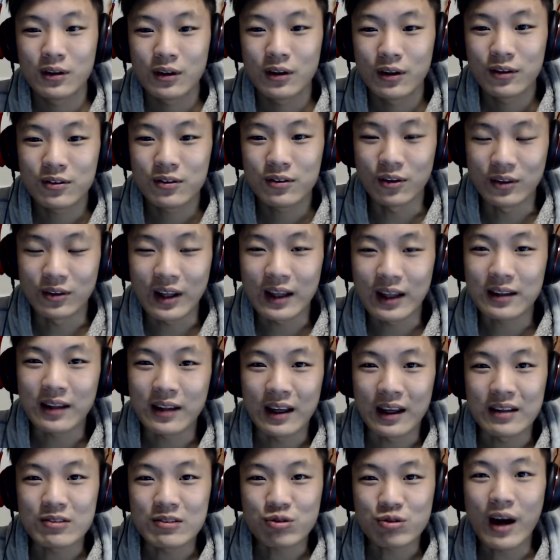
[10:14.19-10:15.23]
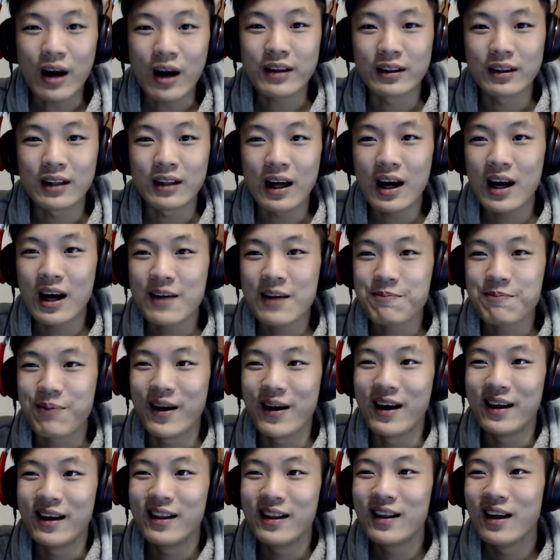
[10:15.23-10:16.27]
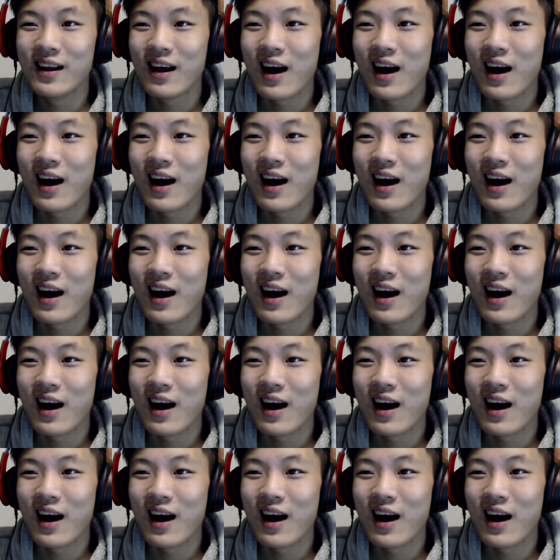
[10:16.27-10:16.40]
So they, they try to lie, but